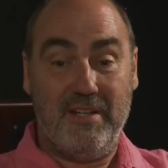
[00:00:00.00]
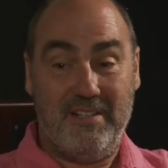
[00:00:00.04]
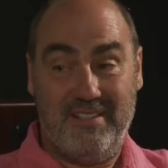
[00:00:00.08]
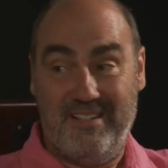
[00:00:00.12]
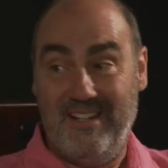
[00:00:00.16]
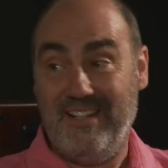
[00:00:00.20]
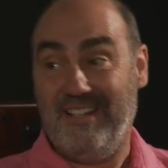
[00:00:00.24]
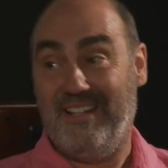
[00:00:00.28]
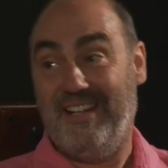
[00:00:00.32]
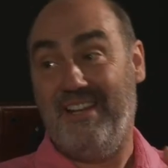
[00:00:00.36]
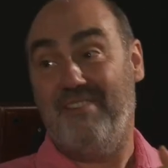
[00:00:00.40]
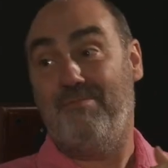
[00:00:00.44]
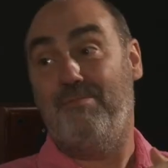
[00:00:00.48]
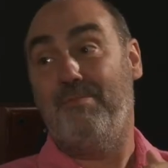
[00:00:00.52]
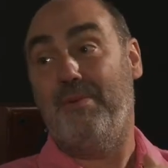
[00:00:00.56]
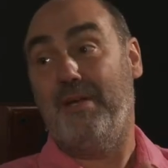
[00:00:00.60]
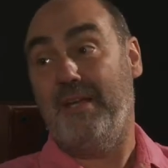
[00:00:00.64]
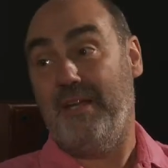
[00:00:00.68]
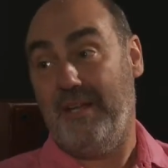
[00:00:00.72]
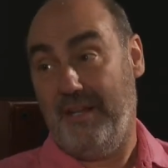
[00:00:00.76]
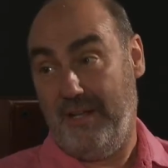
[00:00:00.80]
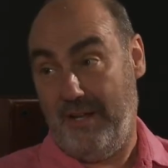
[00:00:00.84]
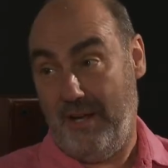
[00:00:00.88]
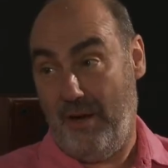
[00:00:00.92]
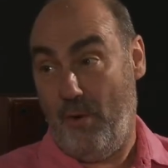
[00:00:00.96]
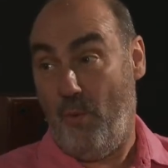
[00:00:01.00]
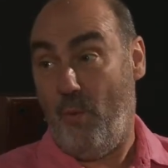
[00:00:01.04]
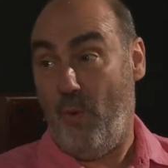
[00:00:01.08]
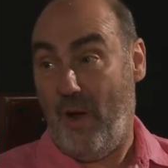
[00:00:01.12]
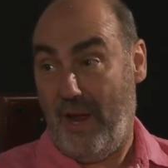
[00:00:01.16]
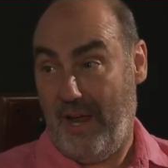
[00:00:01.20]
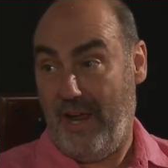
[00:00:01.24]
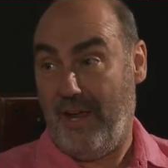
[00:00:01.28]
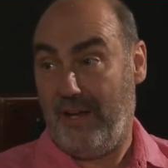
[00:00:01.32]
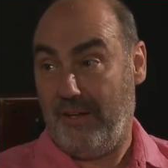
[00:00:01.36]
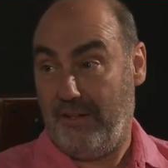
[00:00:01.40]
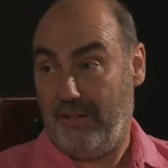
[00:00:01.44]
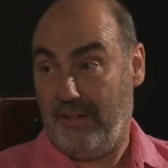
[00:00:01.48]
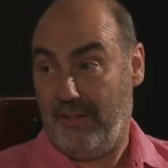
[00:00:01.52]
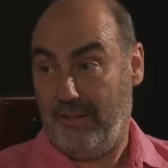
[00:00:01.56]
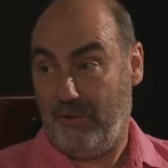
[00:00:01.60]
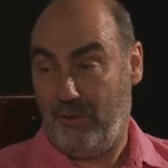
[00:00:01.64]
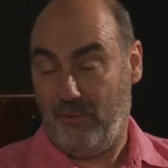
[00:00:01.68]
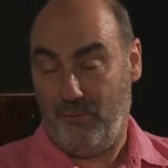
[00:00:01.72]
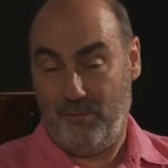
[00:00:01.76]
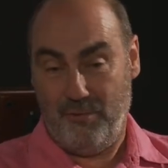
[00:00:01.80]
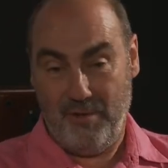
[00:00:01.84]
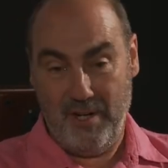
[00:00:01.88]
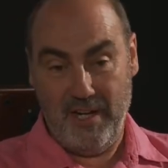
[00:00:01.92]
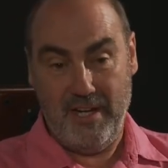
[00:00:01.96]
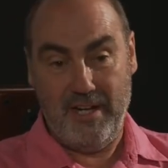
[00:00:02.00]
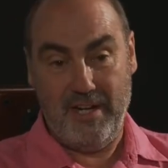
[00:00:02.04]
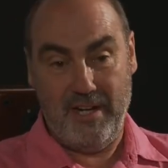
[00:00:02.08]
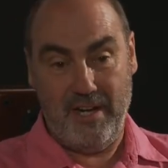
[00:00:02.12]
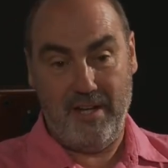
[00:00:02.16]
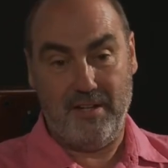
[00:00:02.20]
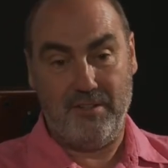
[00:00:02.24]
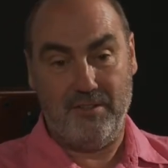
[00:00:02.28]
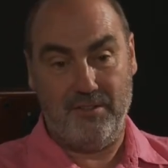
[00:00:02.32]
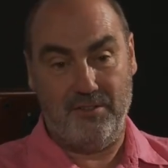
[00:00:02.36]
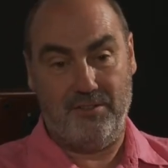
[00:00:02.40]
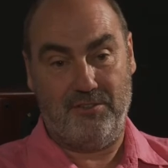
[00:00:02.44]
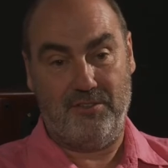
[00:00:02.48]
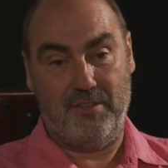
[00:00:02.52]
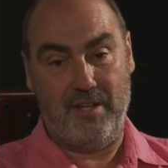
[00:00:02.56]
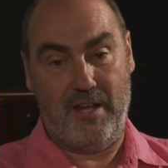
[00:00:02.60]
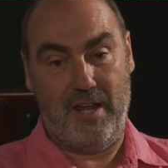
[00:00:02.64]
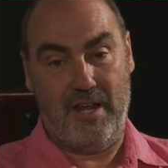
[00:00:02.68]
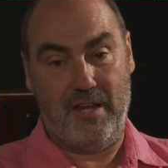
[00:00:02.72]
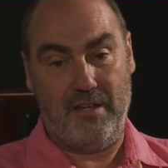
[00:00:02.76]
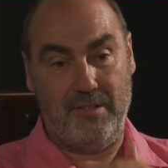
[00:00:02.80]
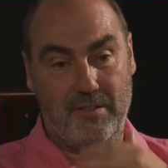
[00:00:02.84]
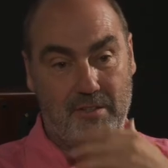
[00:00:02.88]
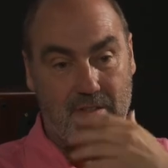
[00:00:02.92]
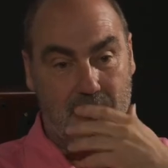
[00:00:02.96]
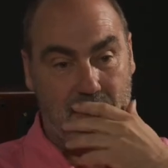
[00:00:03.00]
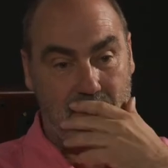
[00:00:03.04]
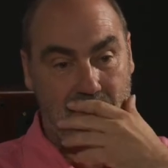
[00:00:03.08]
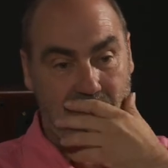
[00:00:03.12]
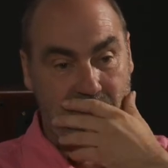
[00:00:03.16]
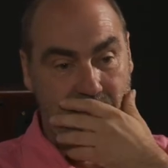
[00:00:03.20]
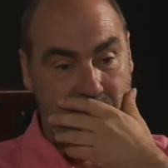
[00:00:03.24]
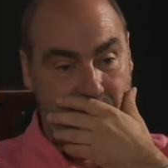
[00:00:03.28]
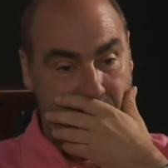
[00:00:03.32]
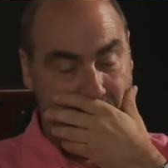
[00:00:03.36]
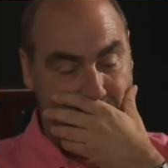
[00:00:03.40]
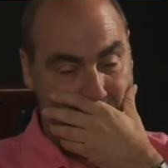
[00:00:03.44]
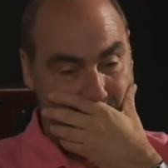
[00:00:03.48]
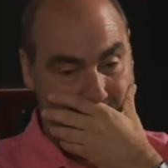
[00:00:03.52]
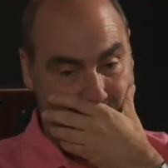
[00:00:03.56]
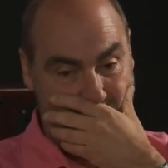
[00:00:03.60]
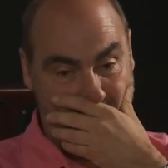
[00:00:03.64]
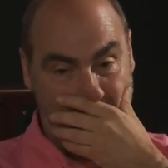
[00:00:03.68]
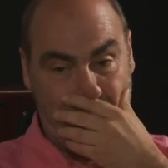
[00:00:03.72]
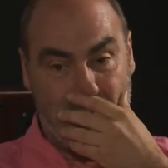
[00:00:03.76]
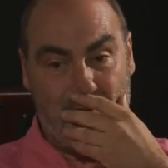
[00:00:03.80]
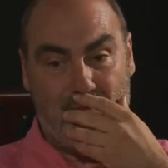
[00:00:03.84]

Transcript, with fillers: It did give me a way in to really understand the